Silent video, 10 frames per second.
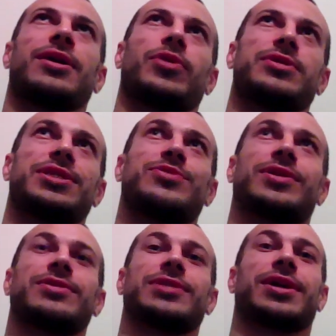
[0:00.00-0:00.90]
whereas this
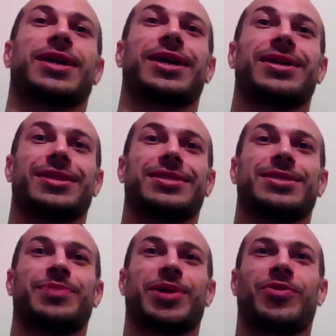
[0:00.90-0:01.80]
one I was like, okay, this
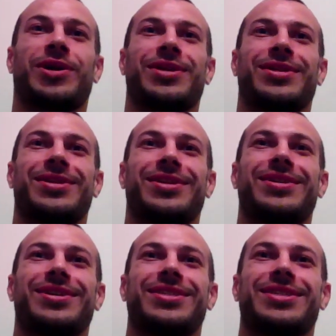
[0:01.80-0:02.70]
is my one
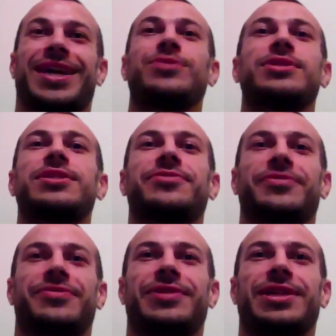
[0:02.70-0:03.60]
chance. It was a
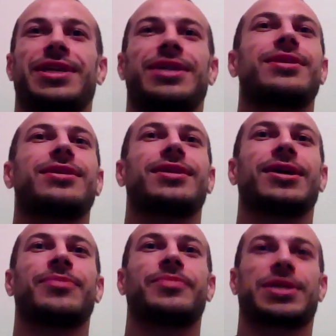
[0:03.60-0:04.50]
different feeling
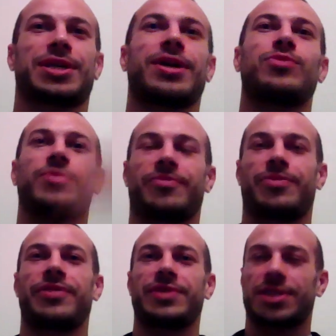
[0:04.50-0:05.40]
because the
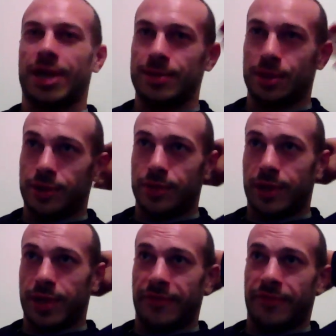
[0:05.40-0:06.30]
previous times I'd always
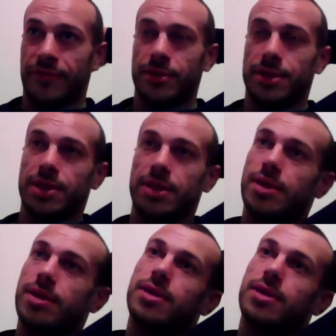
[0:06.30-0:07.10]
won that first